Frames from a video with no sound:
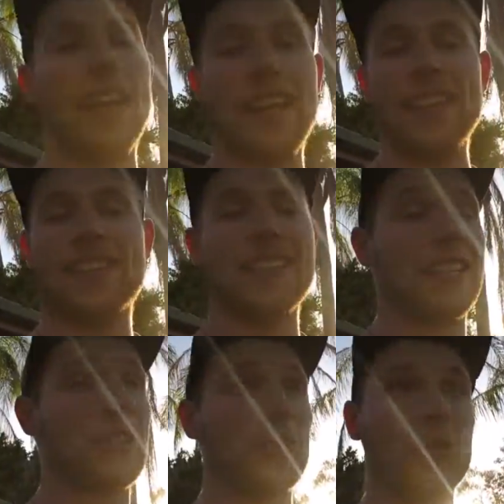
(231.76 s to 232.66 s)
It's
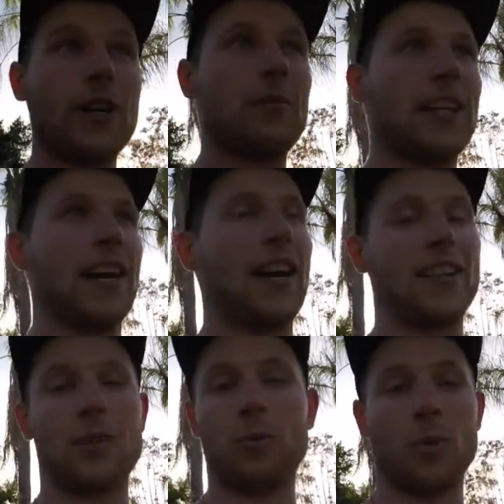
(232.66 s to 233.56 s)
extremely
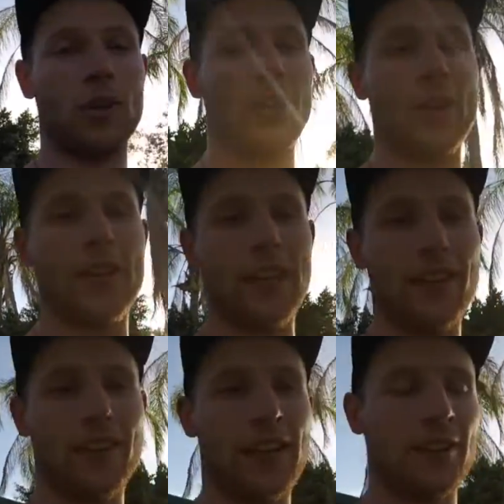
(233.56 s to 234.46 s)
hard to water load
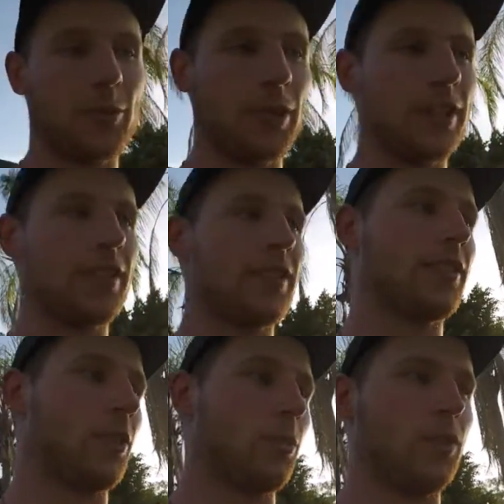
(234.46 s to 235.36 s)
here in Alice Springs
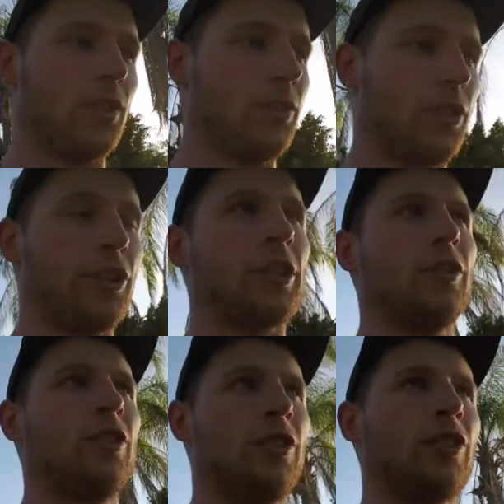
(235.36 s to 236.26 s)
to, to, to, drink,
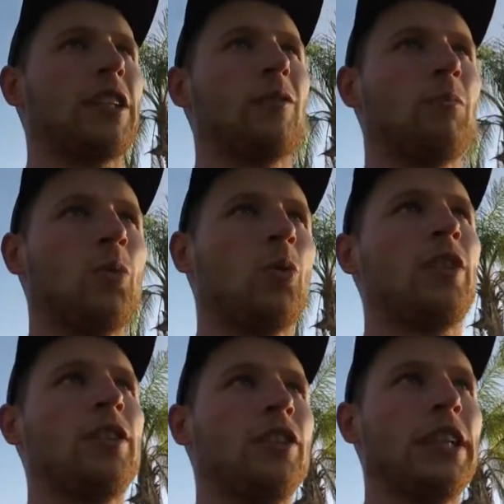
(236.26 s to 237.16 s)
to drink more
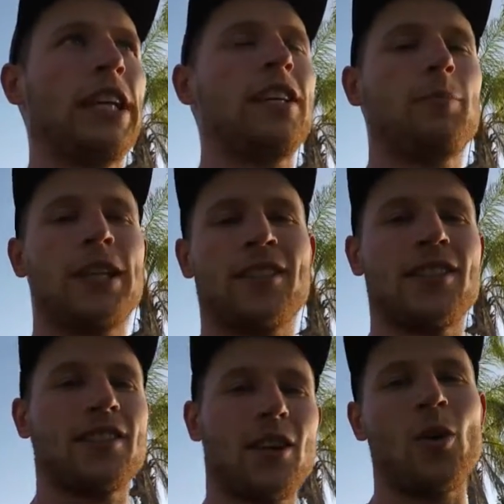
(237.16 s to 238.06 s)
than you need because
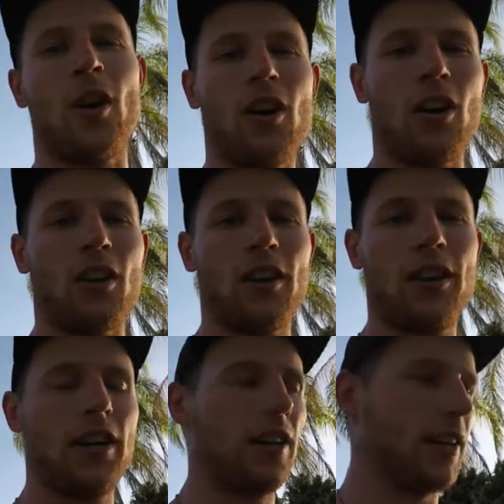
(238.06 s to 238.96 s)
it's so hot
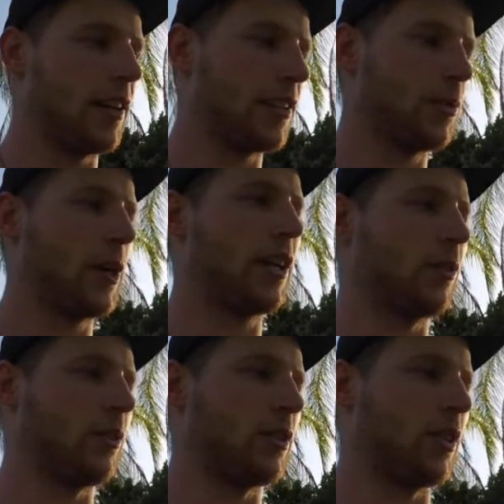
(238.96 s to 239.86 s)
that you're sweating
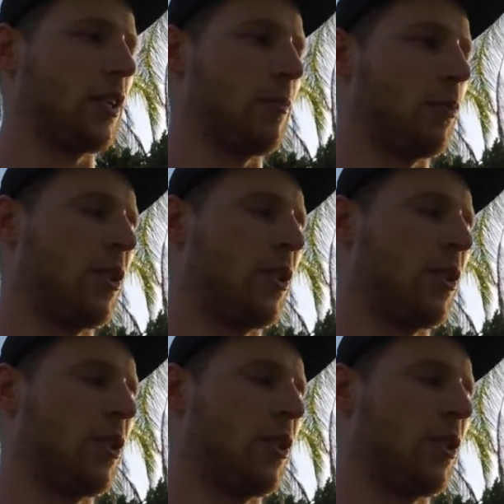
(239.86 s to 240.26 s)
all the time.